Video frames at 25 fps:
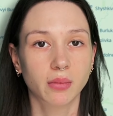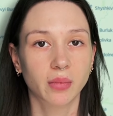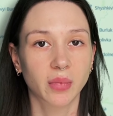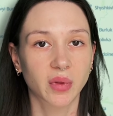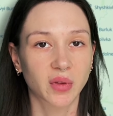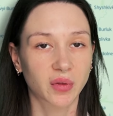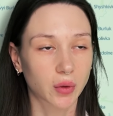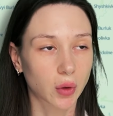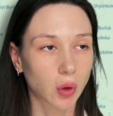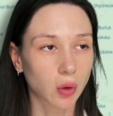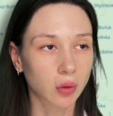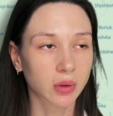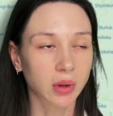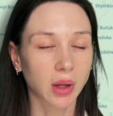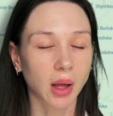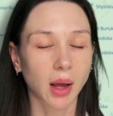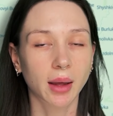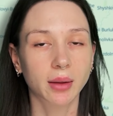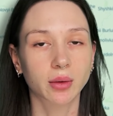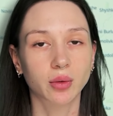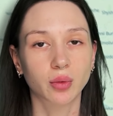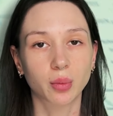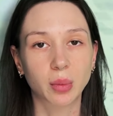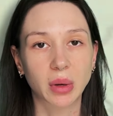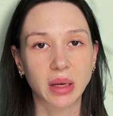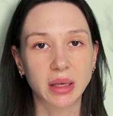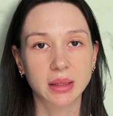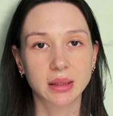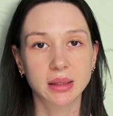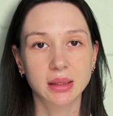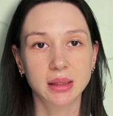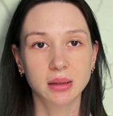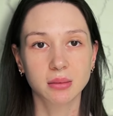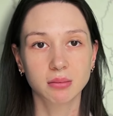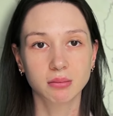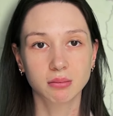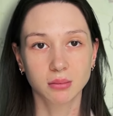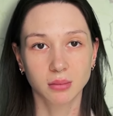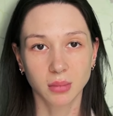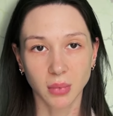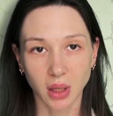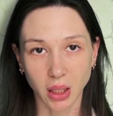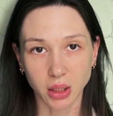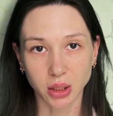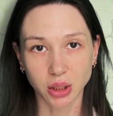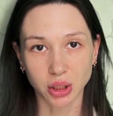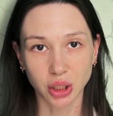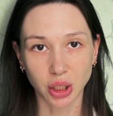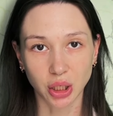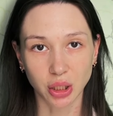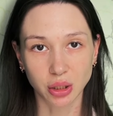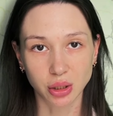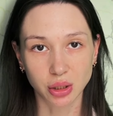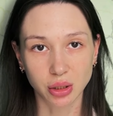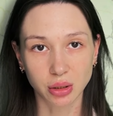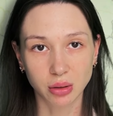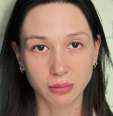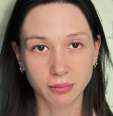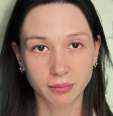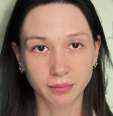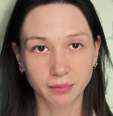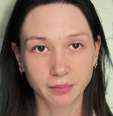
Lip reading: The front line remains unchanged.